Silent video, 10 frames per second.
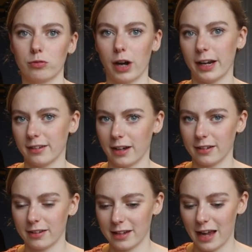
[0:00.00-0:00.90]
right
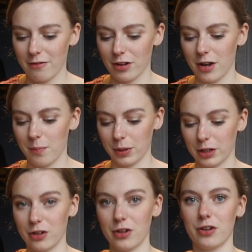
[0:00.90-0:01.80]
sides together
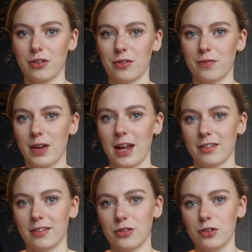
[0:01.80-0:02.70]
because
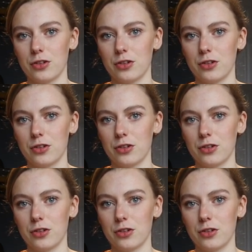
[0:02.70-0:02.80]
there's